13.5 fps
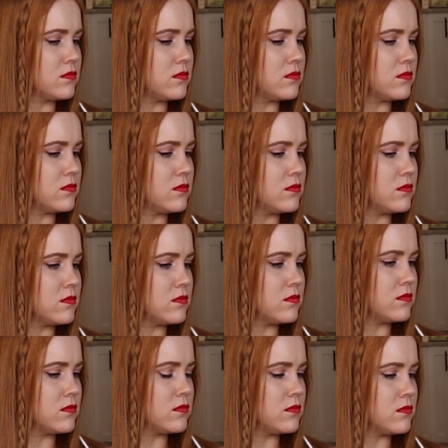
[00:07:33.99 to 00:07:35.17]

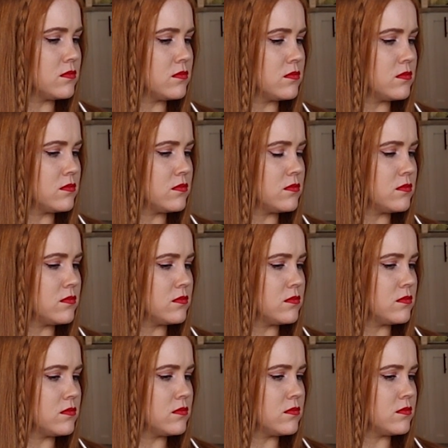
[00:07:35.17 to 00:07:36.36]

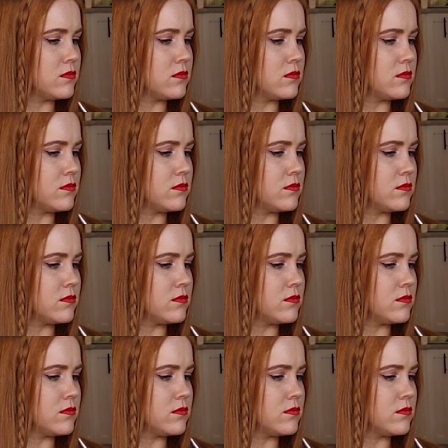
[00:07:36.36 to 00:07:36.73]
[no speech]